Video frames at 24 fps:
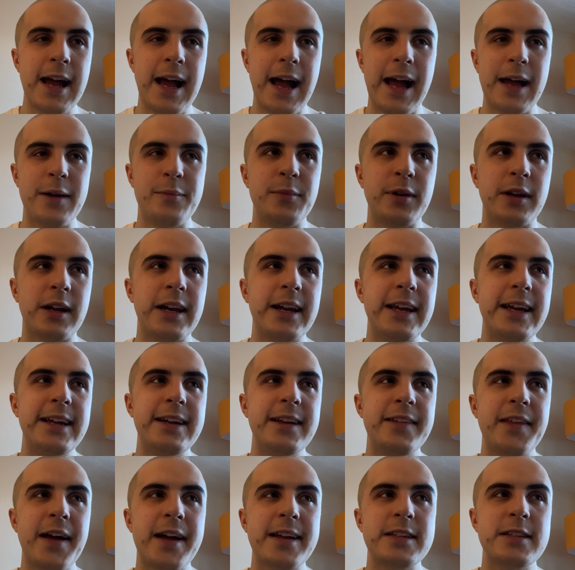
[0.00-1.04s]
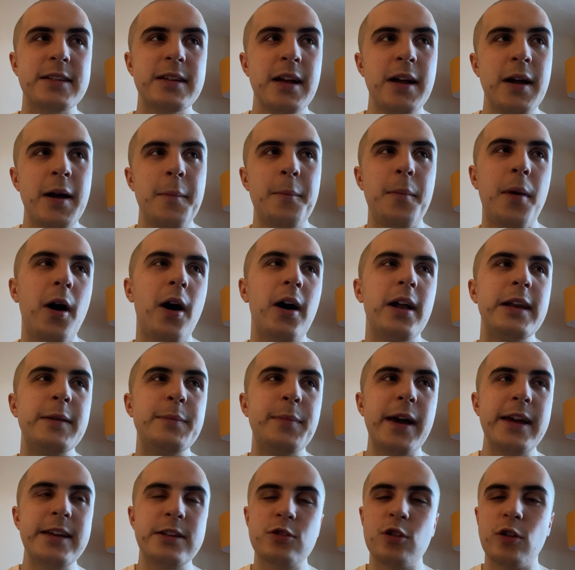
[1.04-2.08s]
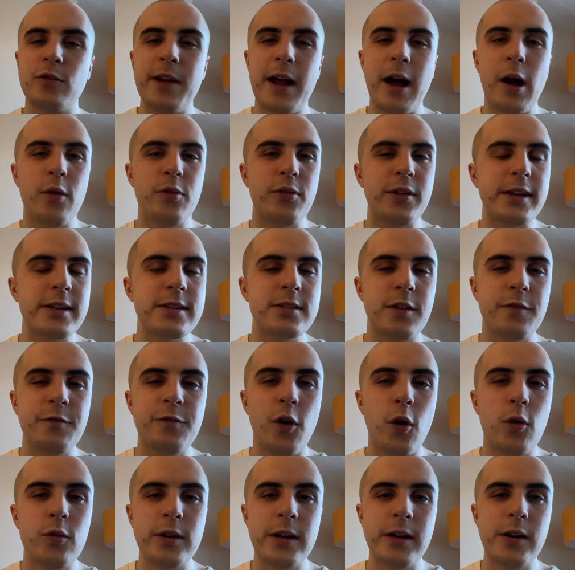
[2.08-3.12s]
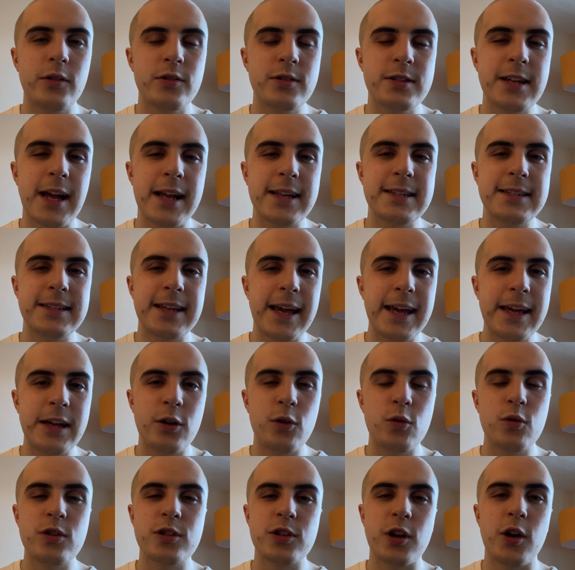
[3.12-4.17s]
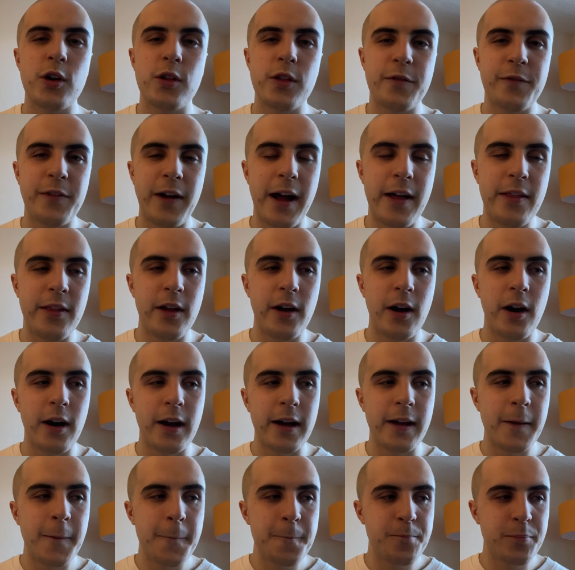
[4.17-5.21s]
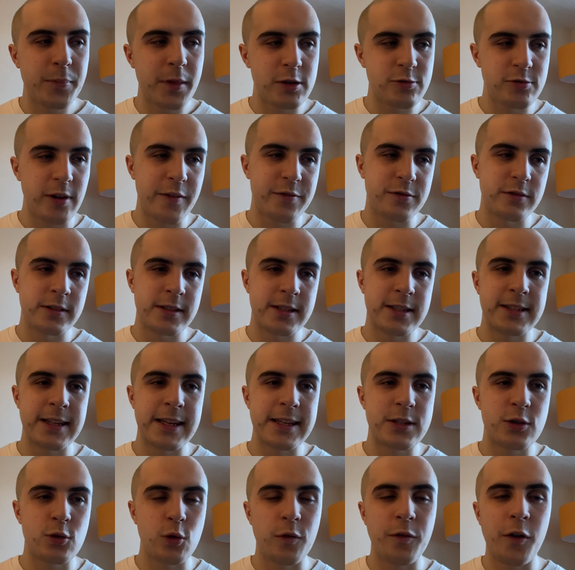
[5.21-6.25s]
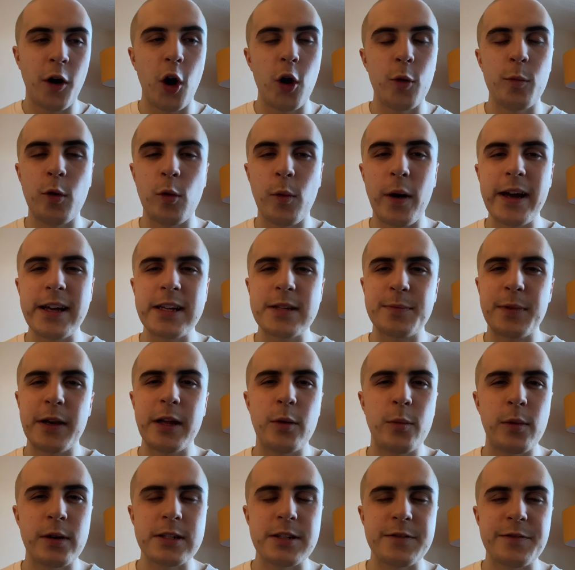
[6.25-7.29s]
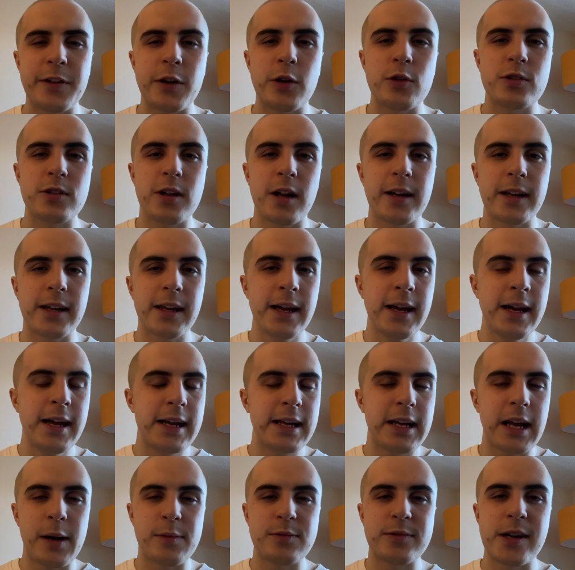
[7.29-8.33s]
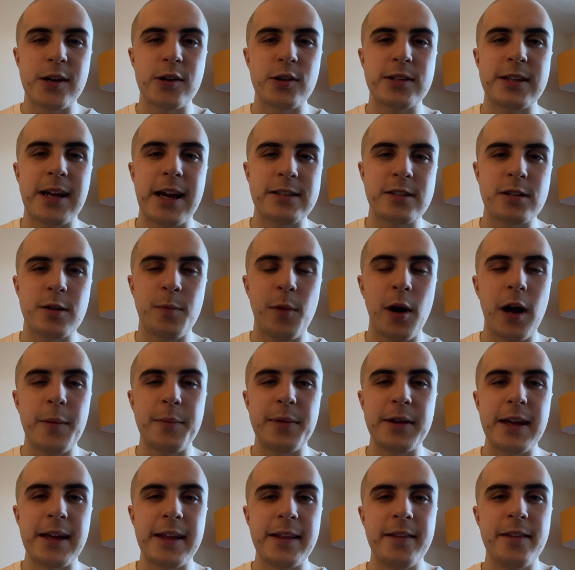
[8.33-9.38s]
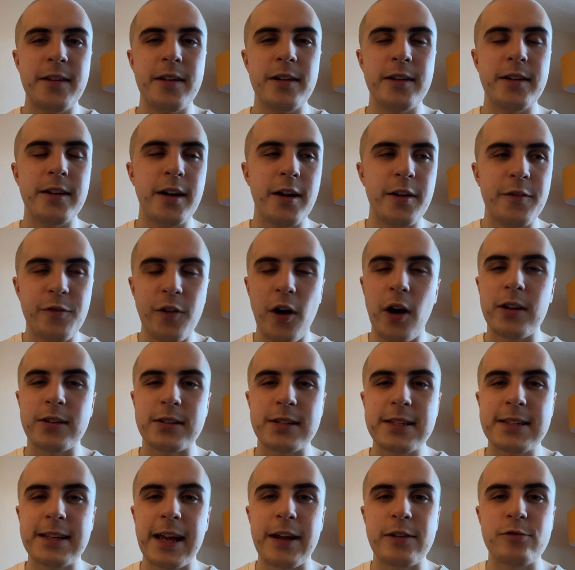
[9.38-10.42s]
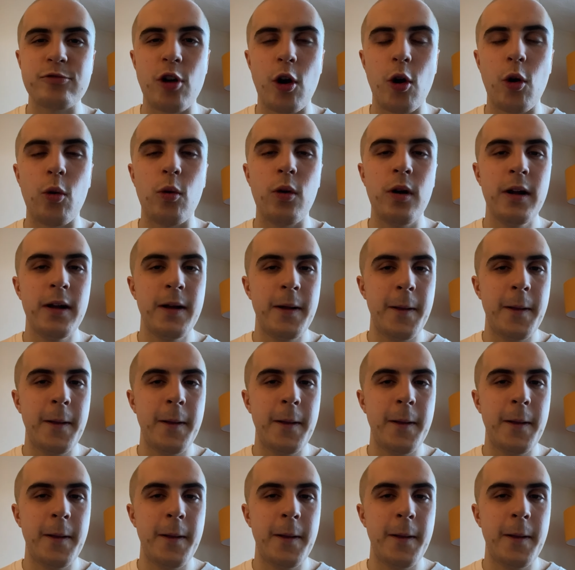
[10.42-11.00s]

and McLean and that's partly based on how things unfolded on Saturday and also the fact that I reference this sort of home away split where it feels like Gabriel Sara might be in the advanced 10 role